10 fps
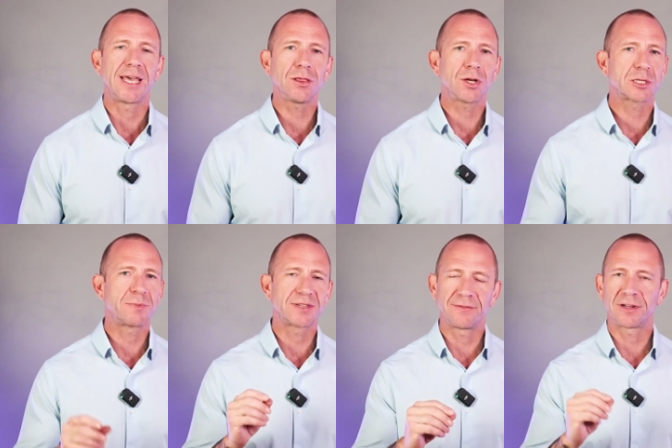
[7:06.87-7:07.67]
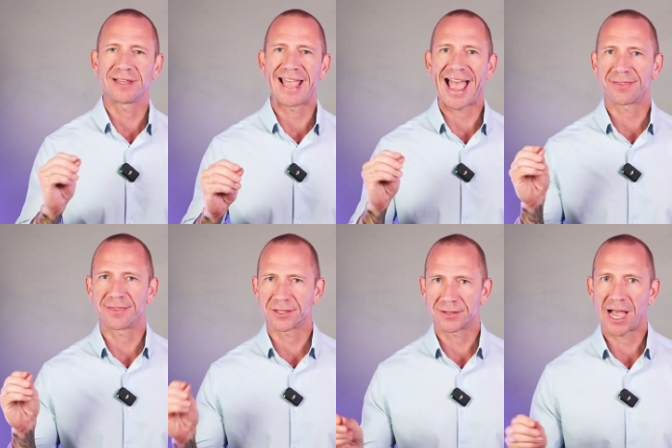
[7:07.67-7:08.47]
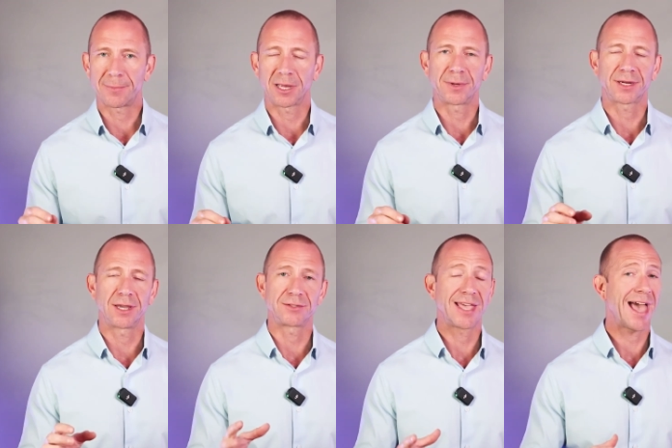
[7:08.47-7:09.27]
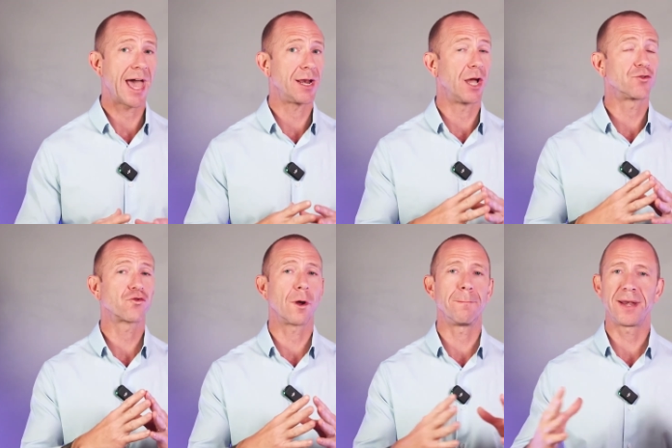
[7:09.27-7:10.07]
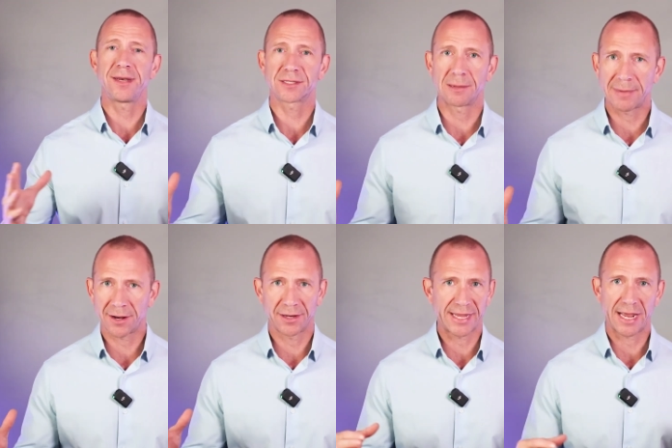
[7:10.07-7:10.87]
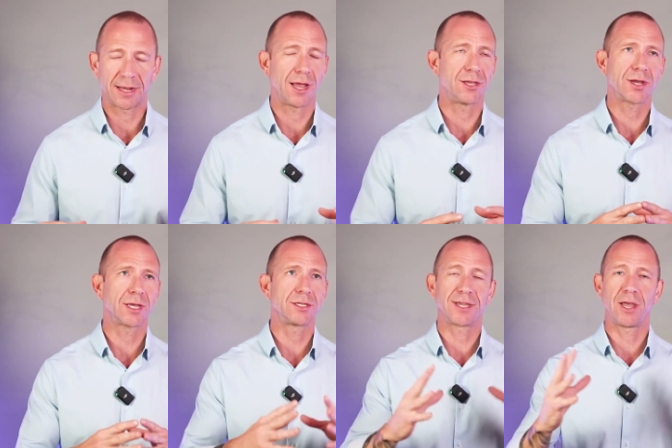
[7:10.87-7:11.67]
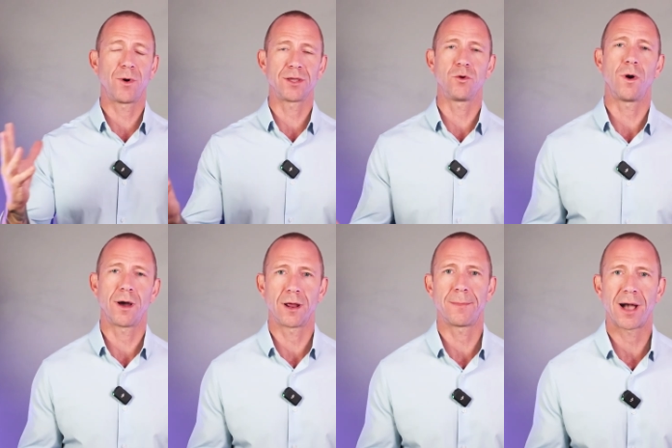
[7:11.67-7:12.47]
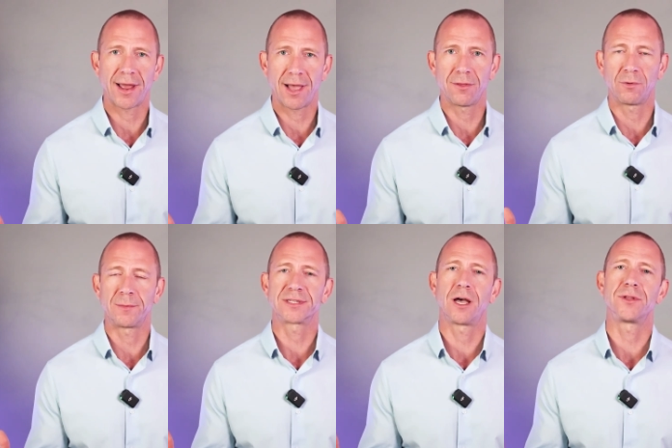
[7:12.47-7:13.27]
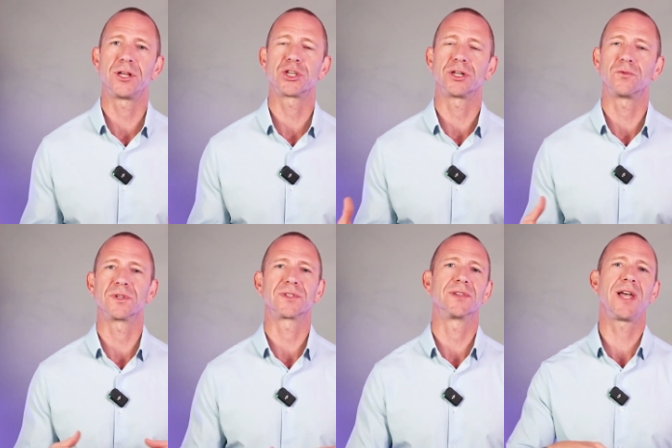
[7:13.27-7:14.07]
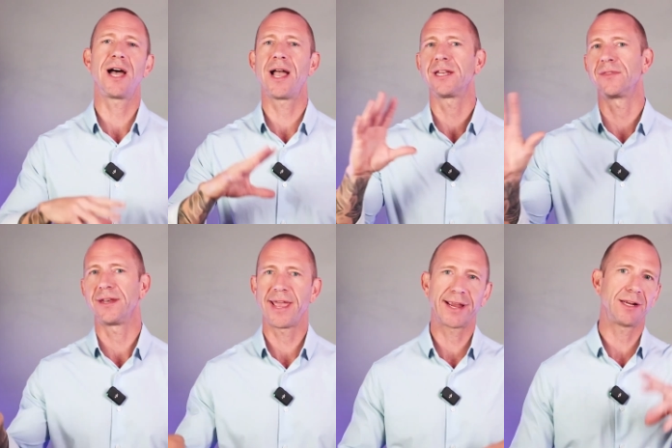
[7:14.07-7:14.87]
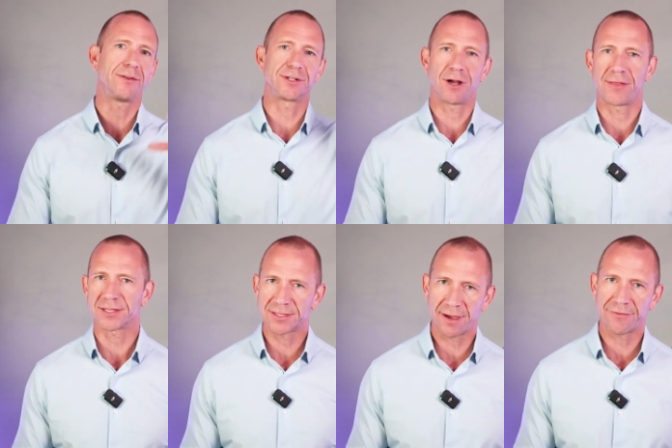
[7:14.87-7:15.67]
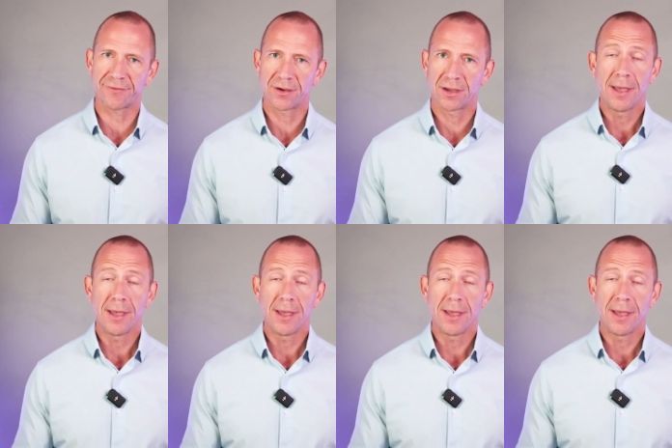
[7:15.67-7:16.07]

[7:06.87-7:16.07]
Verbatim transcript: they looked specifically at this topic because they had a tremendous amount of data. And you can say what you want about how the Women's Health Initiative was designed and the negatives and all that stuff,